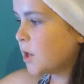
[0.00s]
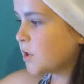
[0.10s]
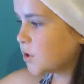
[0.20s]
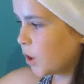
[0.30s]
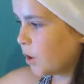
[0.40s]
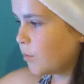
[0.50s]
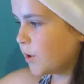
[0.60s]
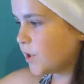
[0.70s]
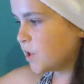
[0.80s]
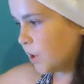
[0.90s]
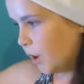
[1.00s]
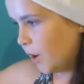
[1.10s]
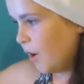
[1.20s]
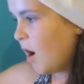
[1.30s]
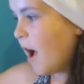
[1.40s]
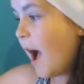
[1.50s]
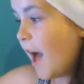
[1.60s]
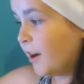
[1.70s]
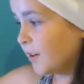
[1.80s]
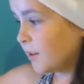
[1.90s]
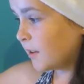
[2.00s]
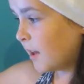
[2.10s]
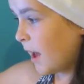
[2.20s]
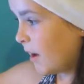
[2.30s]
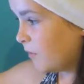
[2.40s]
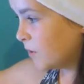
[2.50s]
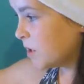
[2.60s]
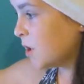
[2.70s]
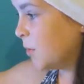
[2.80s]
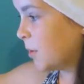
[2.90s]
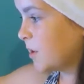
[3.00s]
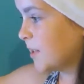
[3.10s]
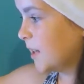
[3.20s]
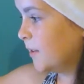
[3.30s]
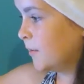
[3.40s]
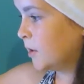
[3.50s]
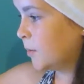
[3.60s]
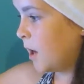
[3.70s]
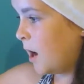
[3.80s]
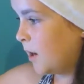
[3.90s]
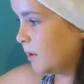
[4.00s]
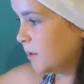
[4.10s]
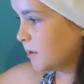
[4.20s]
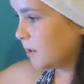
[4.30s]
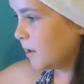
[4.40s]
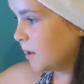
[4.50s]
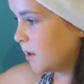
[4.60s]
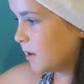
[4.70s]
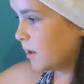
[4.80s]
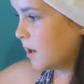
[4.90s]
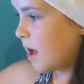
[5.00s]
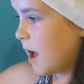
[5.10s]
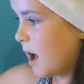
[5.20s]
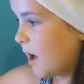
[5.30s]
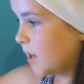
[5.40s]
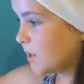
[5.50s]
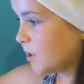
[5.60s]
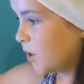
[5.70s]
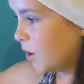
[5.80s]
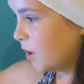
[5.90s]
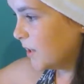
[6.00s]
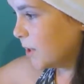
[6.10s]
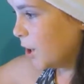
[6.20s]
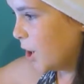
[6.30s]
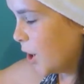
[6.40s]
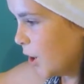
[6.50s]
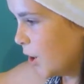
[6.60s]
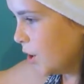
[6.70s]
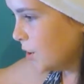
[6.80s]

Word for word: Snow, what is snow? I don't care for snow because I live in the Bahamas. Snow is a no.